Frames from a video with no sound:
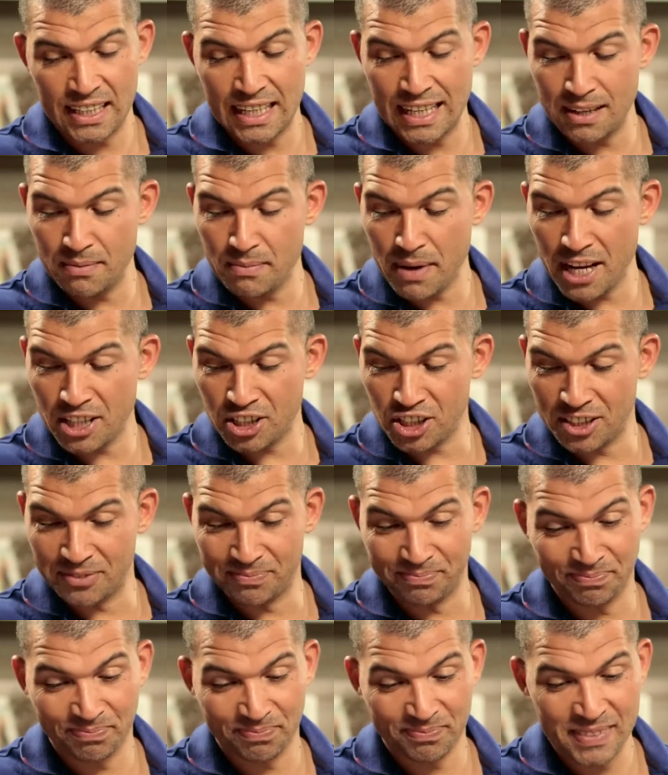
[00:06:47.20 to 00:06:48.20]
Can you imagine?
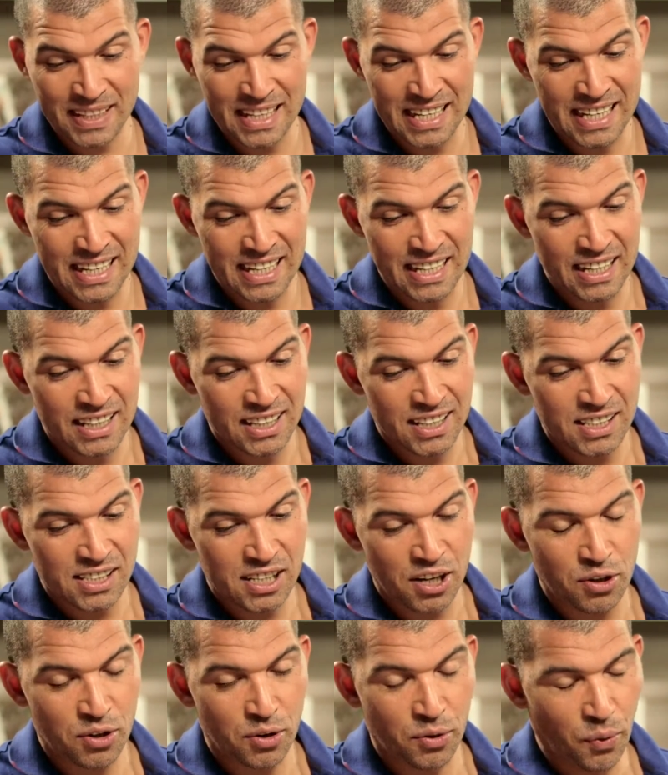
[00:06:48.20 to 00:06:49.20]

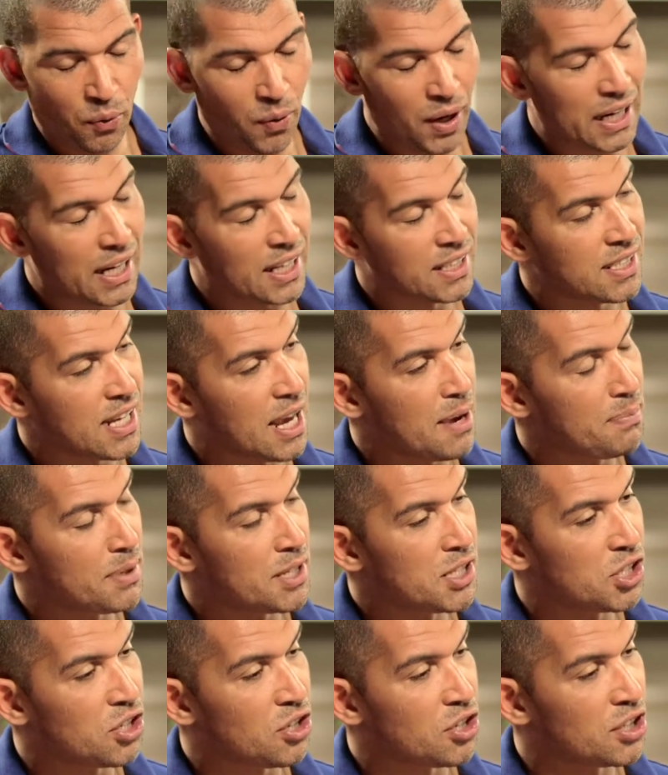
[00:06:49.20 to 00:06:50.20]
So what else
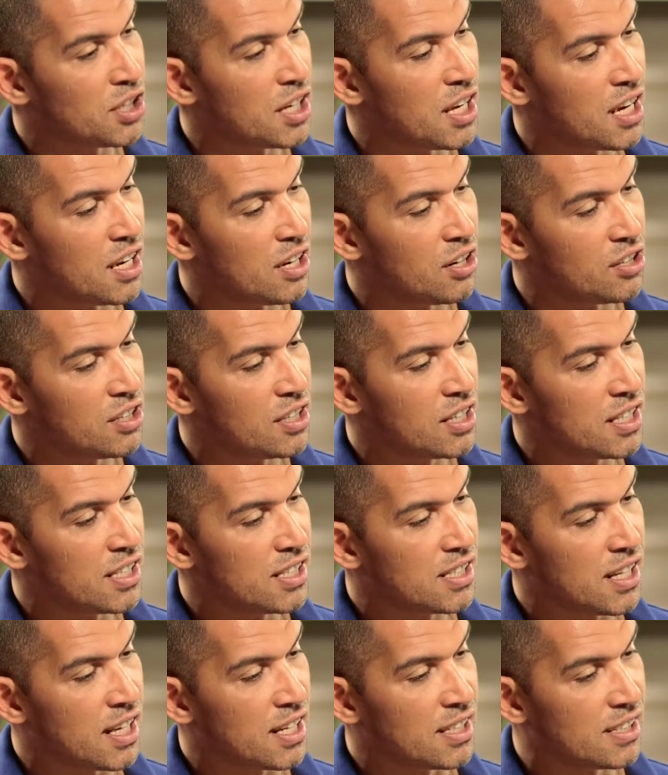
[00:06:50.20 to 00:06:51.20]
happens on the
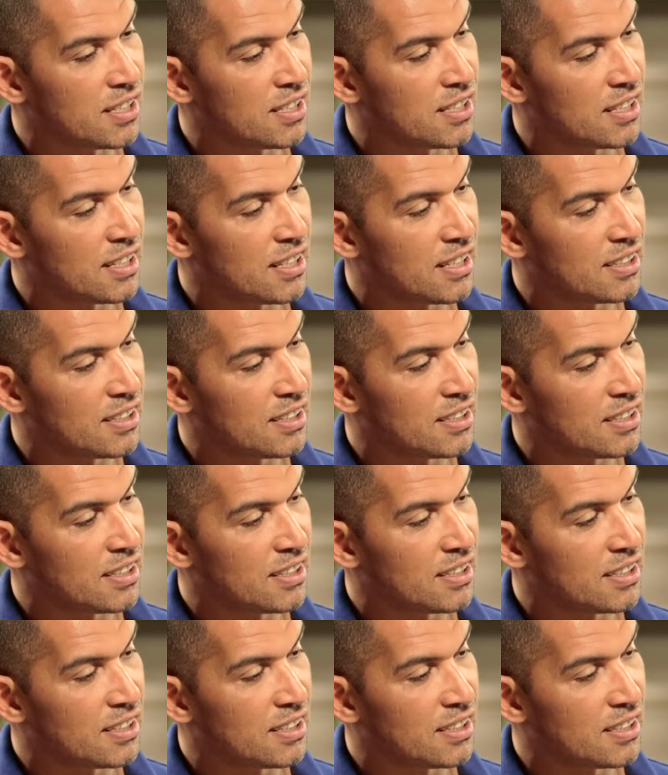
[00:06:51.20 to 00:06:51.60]
estate?